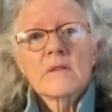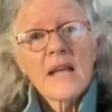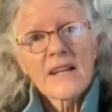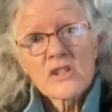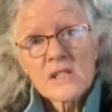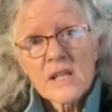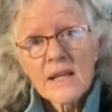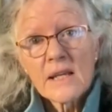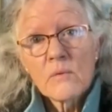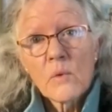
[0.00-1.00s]
actually
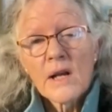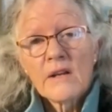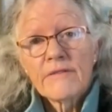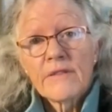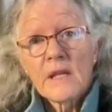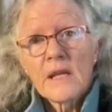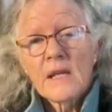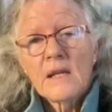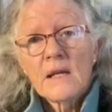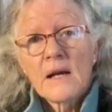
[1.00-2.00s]
taking one of
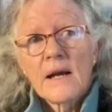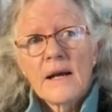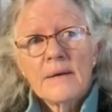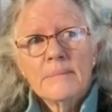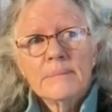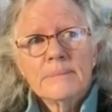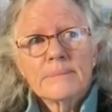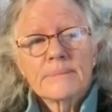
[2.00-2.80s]
the going